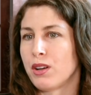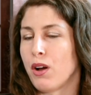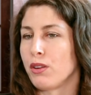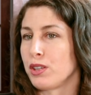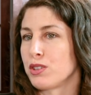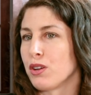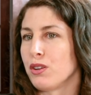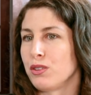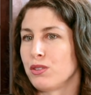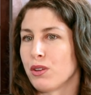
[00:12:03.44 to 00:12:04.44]
only show
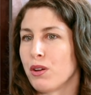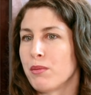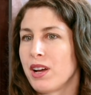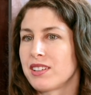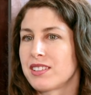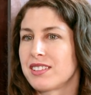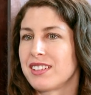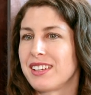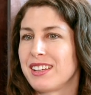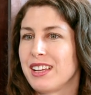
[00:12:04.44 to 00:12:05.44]
you so much
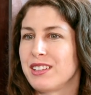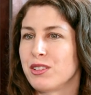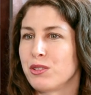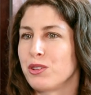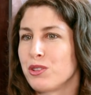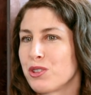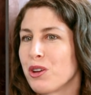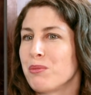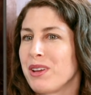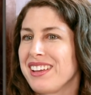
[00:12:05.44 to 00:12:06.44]
until you
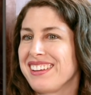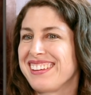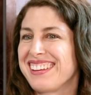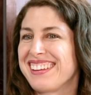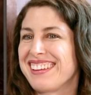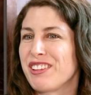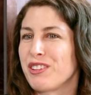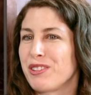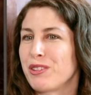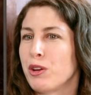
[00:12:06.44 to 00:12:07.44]
show me,
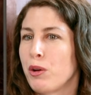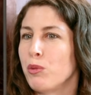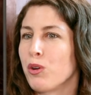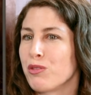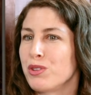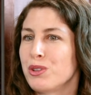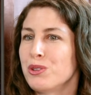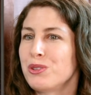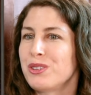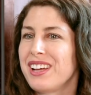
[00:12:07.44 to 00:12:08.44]
more of
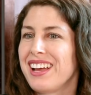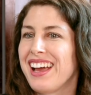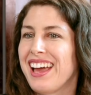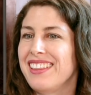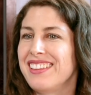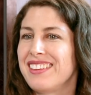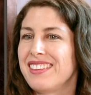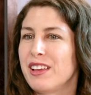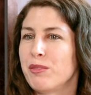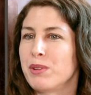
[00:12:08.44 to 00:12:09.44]
you, and
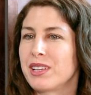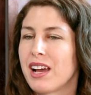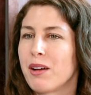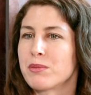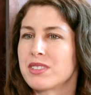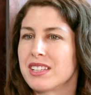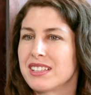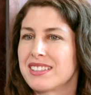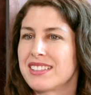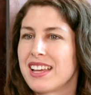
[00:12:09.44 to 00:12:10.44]
there becomes
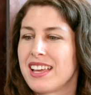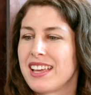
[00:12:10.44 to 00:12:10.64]
this